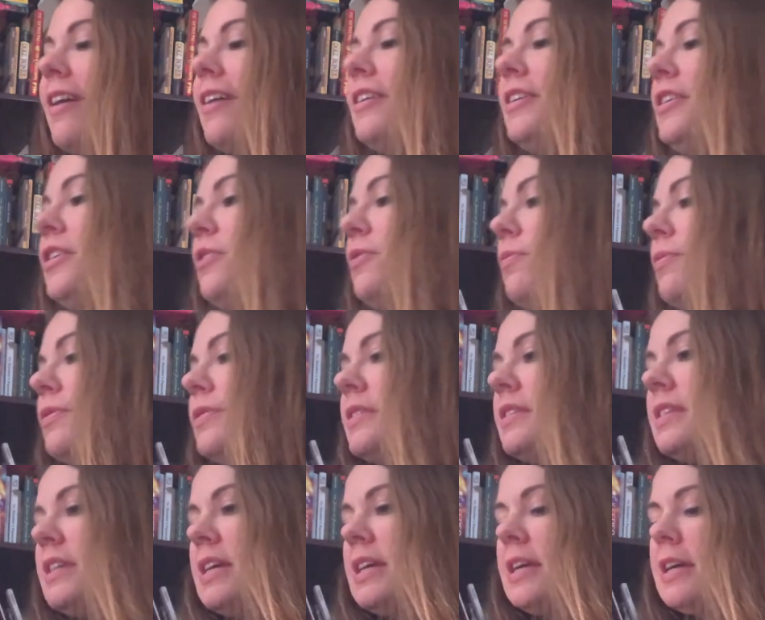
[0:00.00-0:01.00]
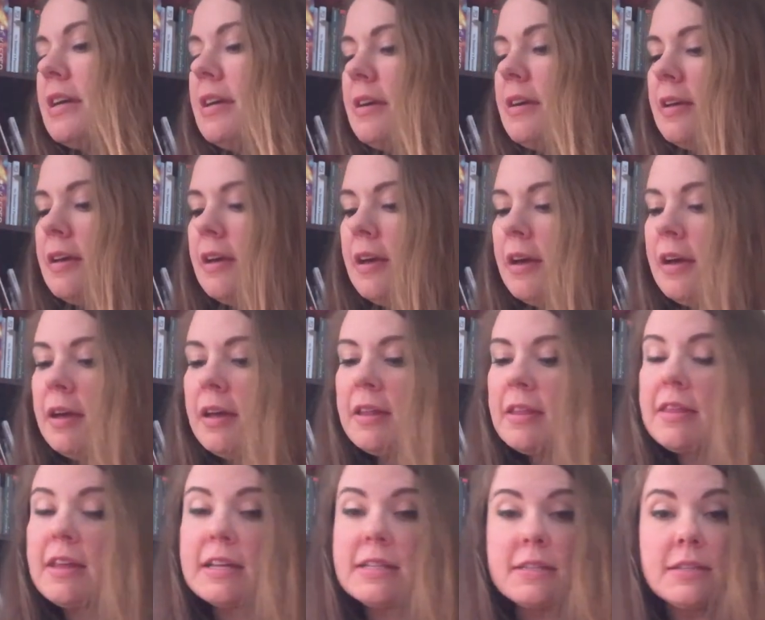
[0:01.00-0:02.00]
you will see
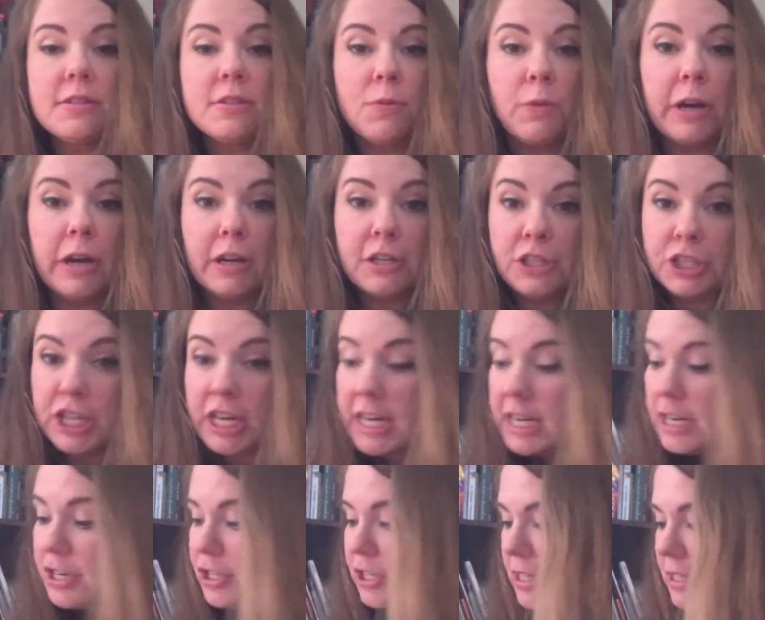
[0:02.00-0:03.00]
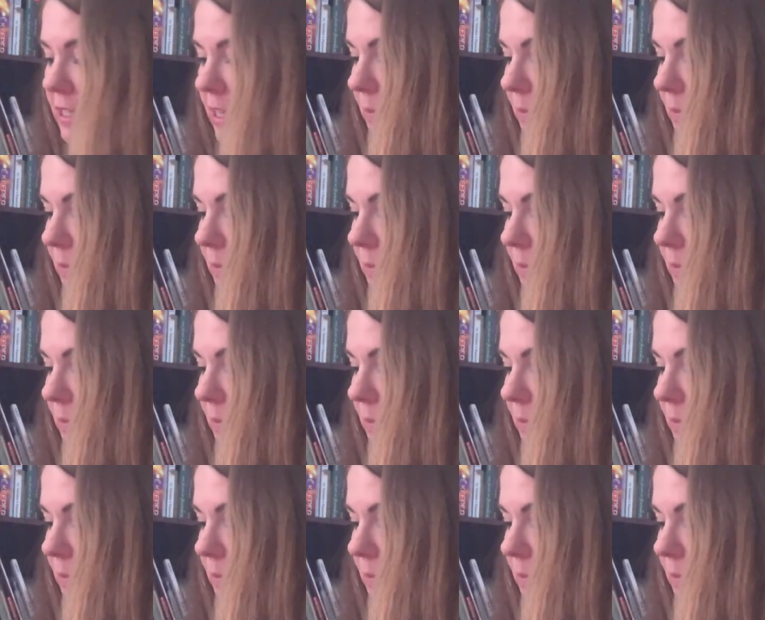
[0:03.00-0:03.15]
that the square changes